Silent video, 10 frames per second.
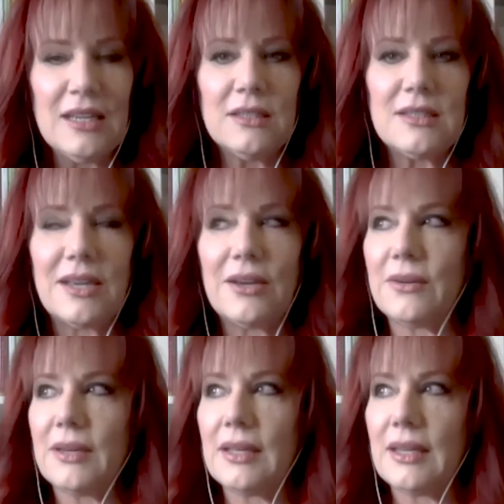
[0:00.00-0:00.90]

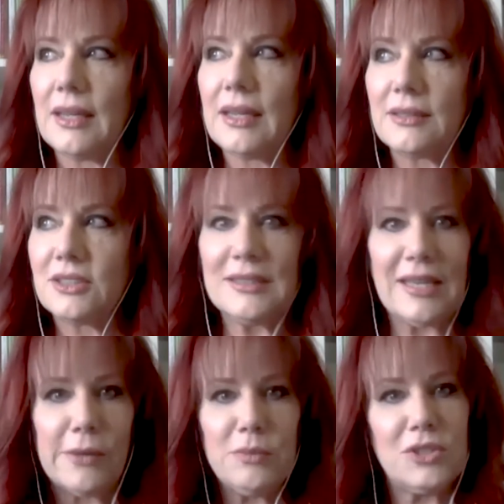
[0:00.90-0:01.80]
So it just
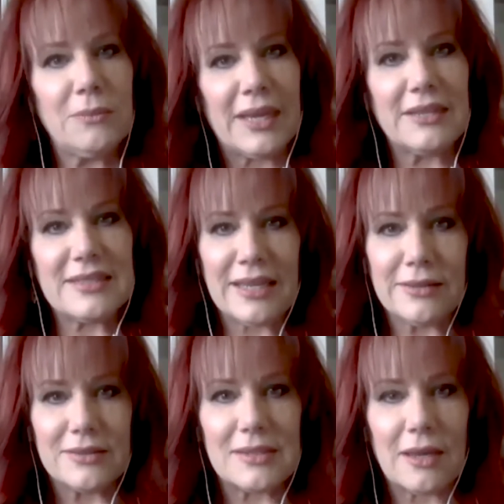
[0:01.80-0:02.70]
helps you make
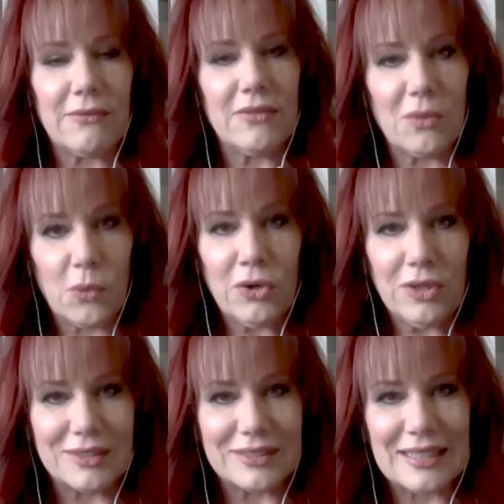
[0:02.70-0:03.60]
sense of the
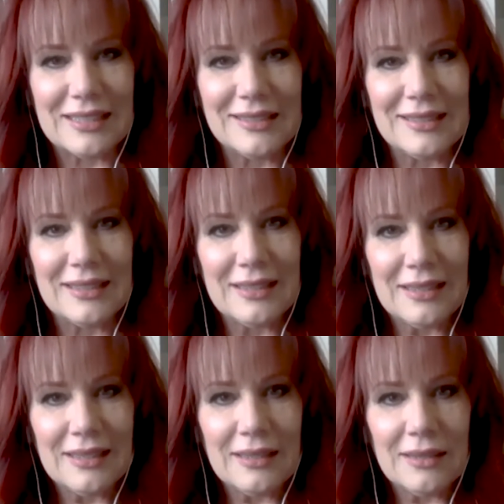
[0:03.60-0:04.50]
world
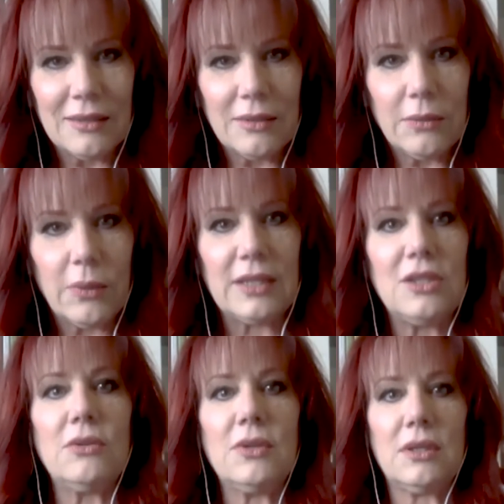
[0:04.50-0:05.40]
when
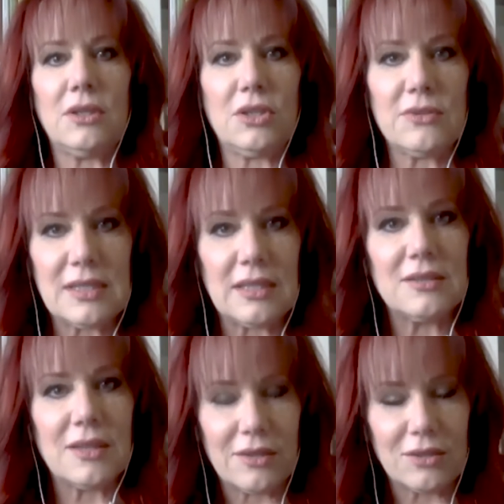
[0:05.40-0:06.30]
you can use
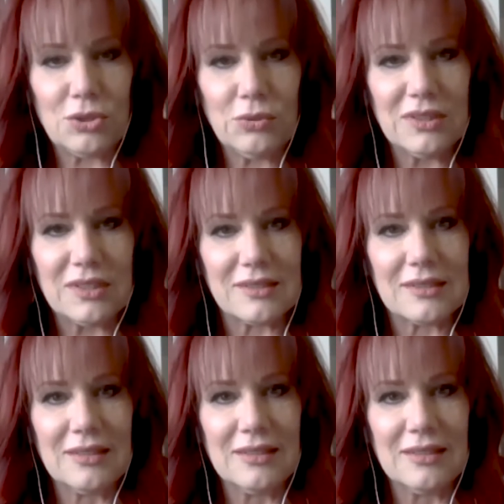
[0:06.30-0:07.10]
these other tools.